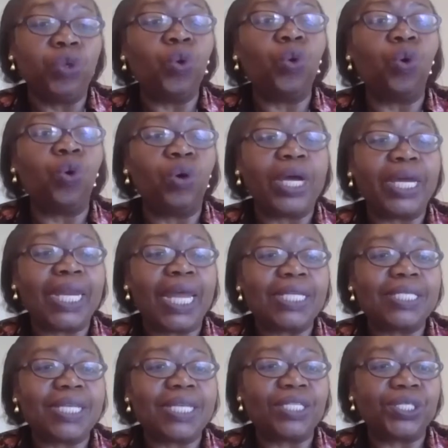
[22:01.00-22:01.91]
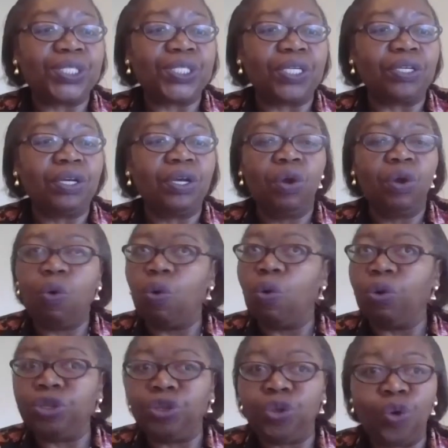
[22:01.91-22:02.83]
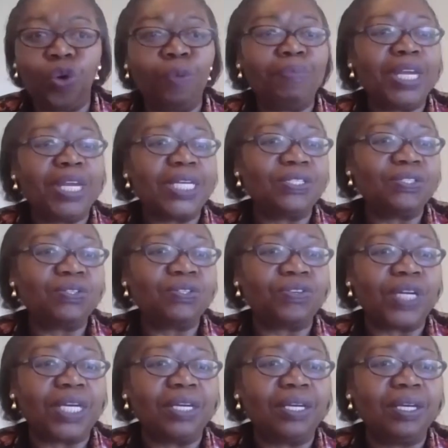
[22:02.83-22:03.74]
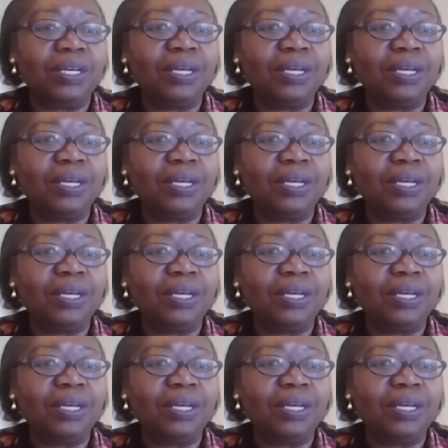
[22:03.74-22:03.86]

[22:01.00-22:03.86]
your organization or your ministry.